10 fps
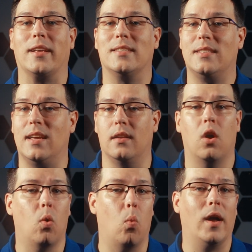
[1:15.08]
exceed
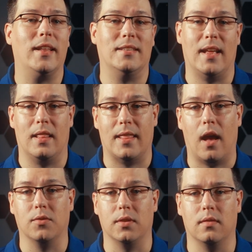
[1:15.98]
1 in
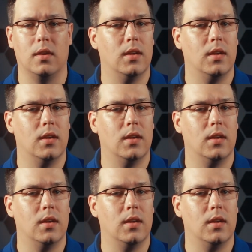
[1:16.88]
10,000,